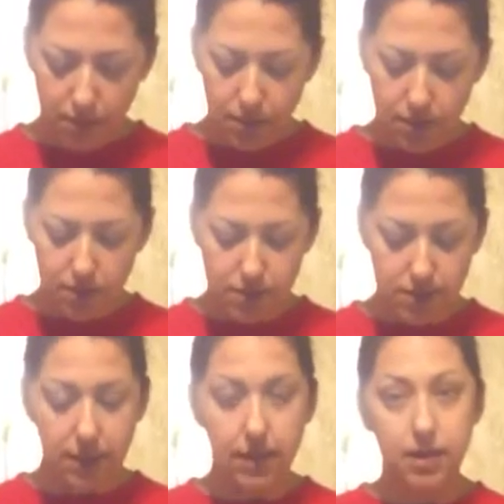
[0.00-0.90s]
You used
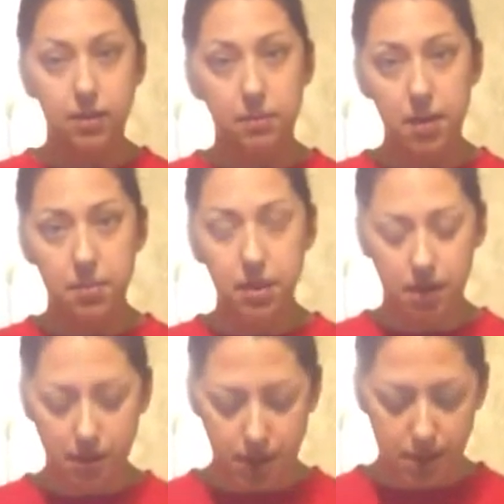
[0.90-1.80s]
to get into my
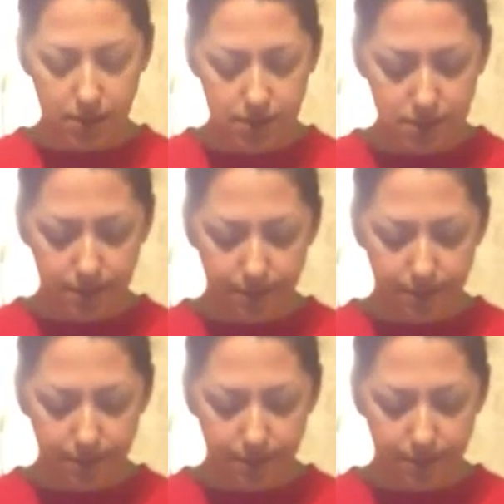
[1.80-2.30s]
belongings,